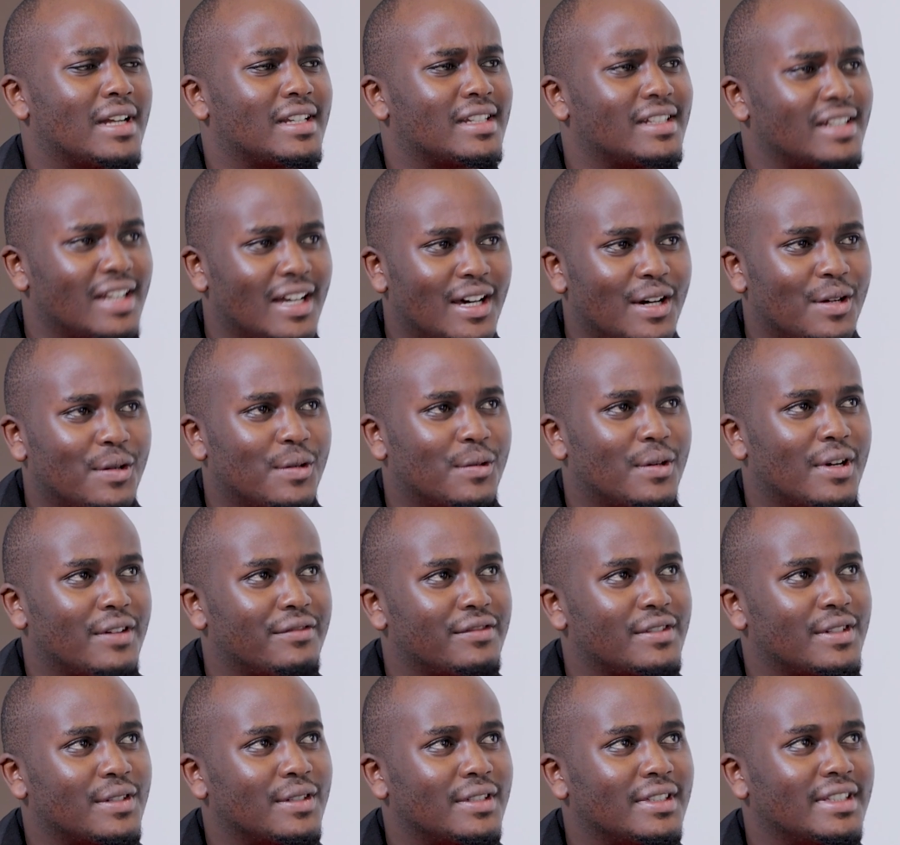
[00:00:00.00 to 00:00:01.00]
But now,
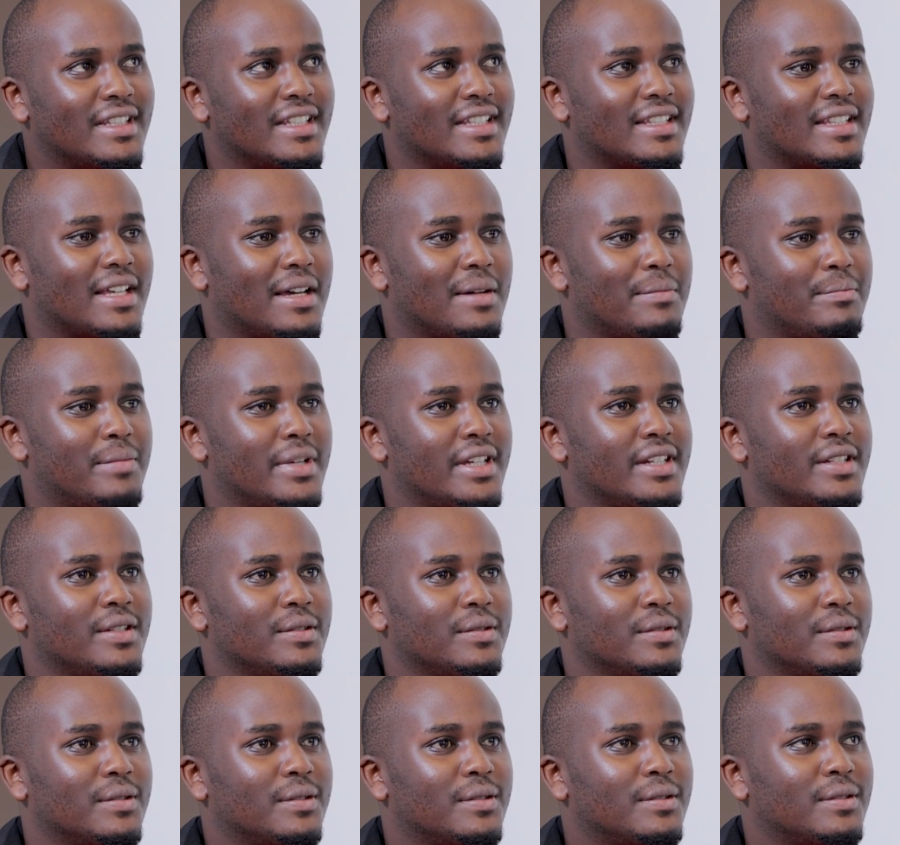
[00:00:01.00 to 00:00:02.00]
after all this happened,
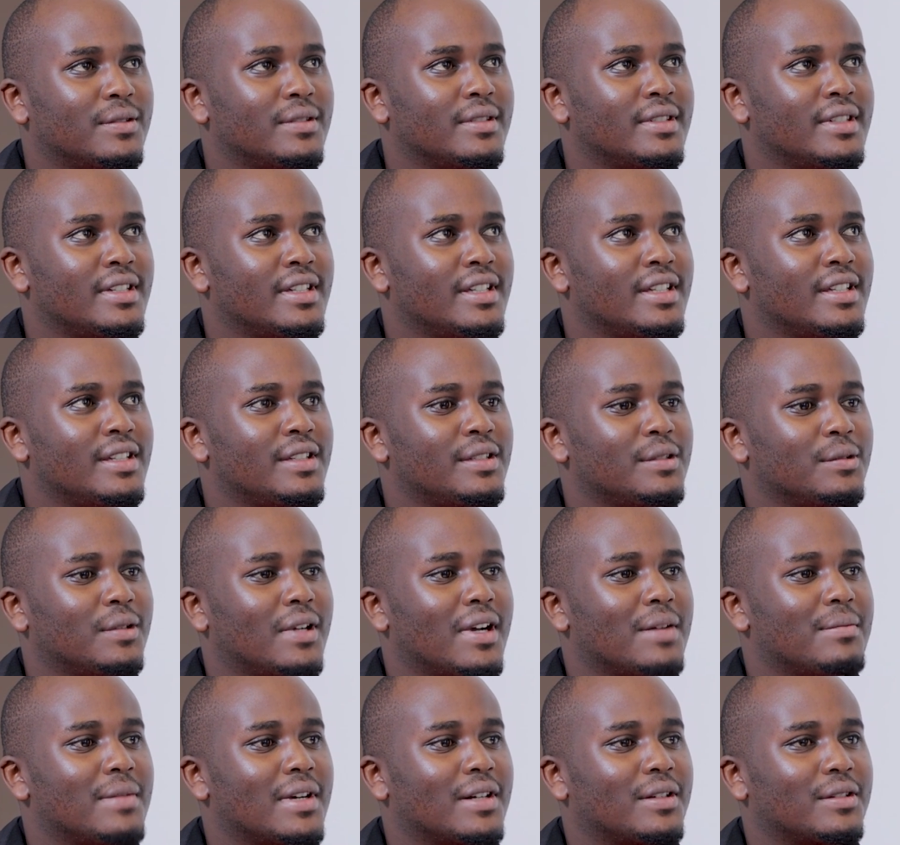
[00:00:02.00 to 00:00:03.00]
you know, you
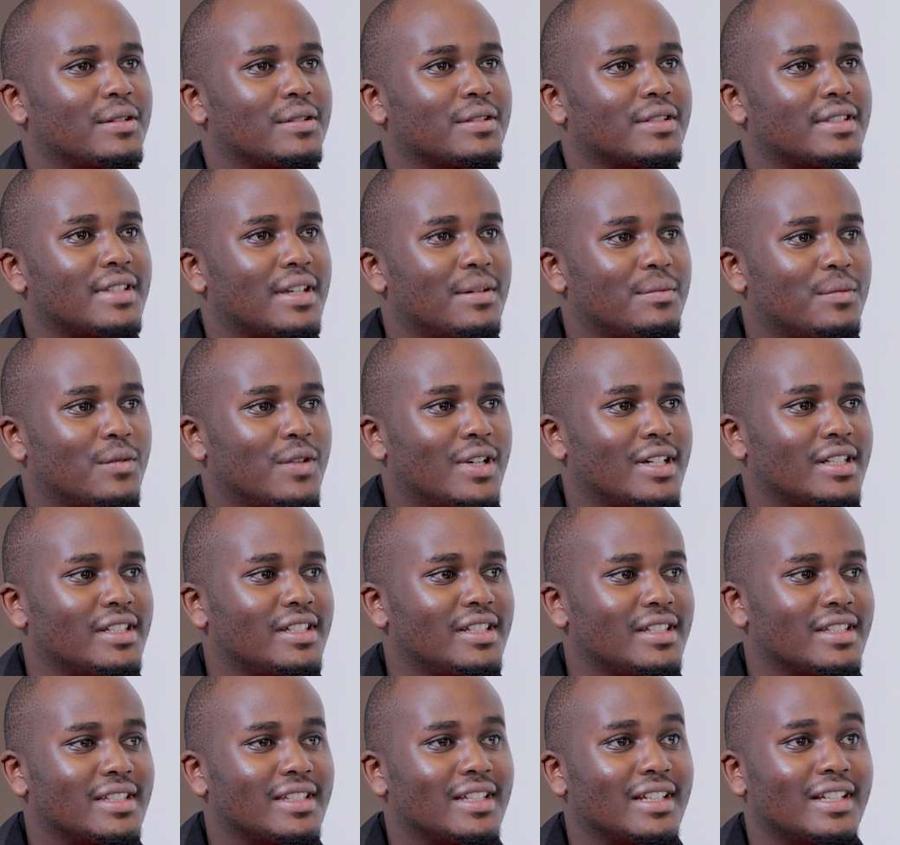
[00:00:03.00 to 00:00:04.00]
come across someone,
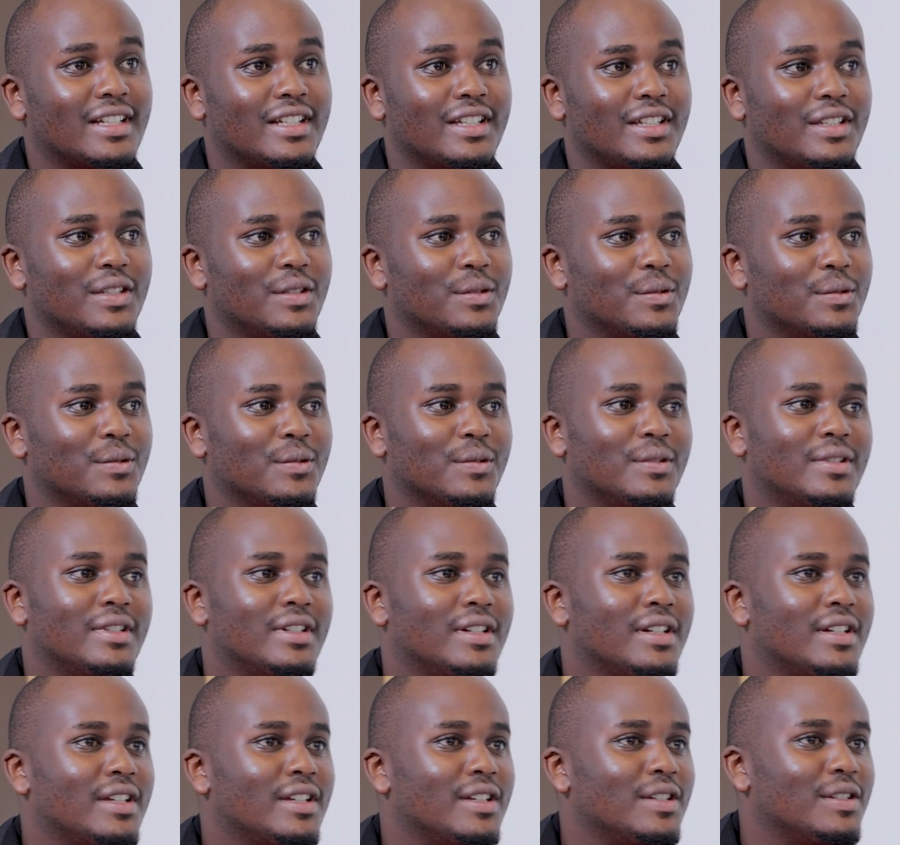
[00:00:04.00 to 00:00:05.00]
she's telling you,
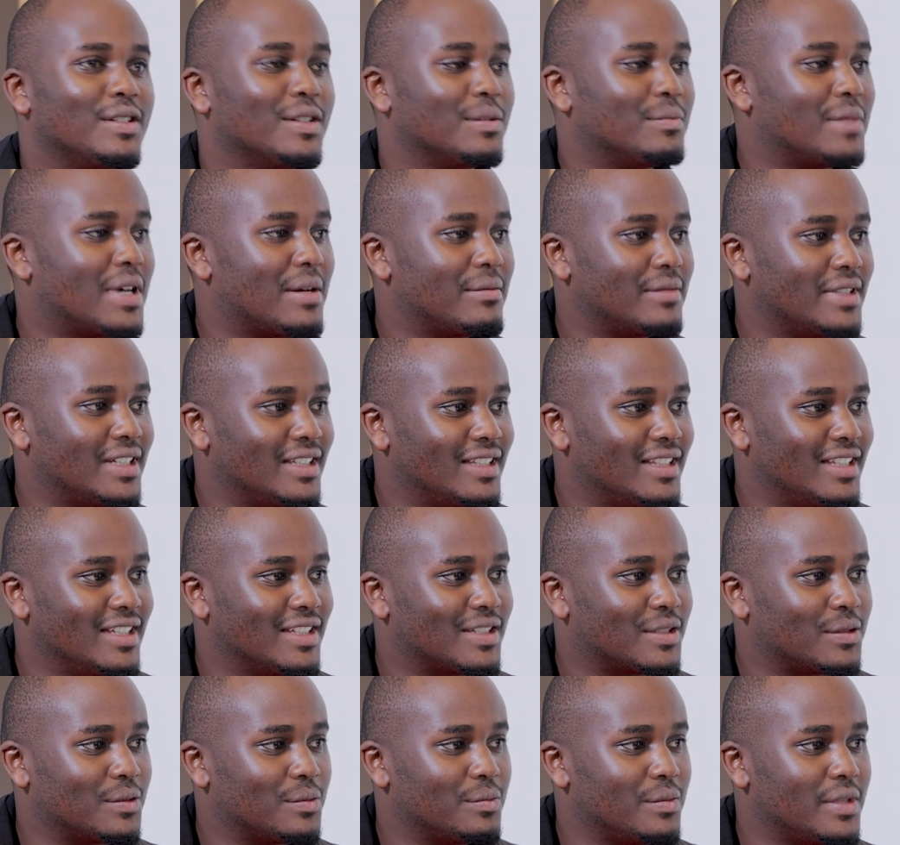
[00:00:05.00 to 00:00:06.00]
your mom did
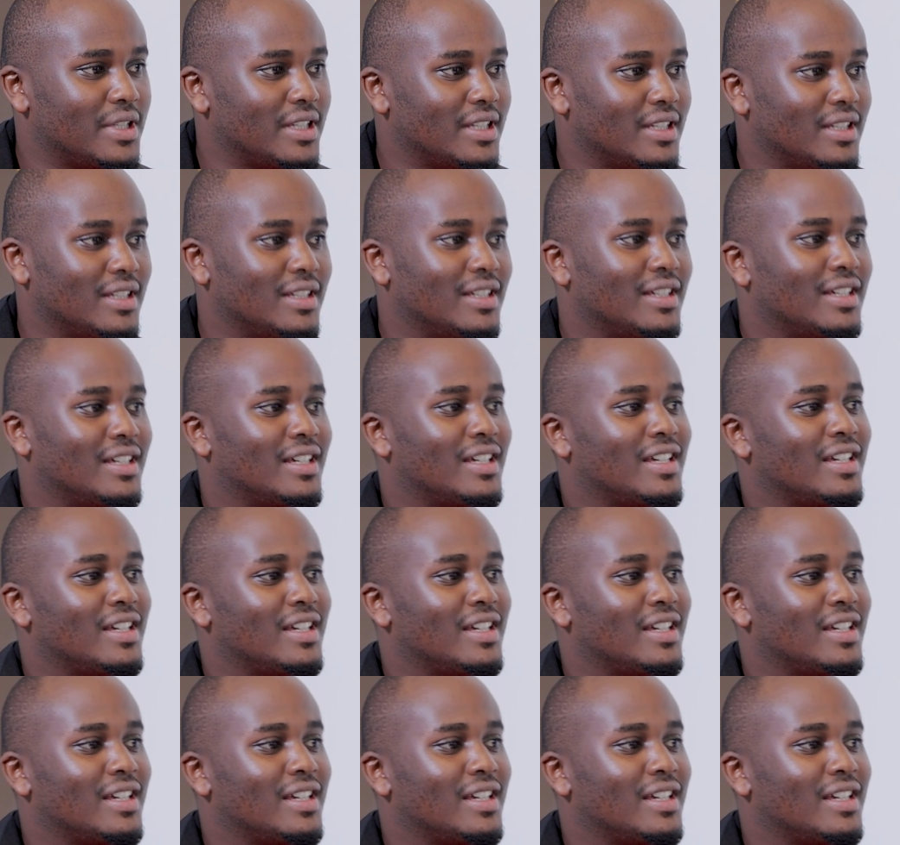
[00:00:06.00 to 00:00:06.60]
this to me.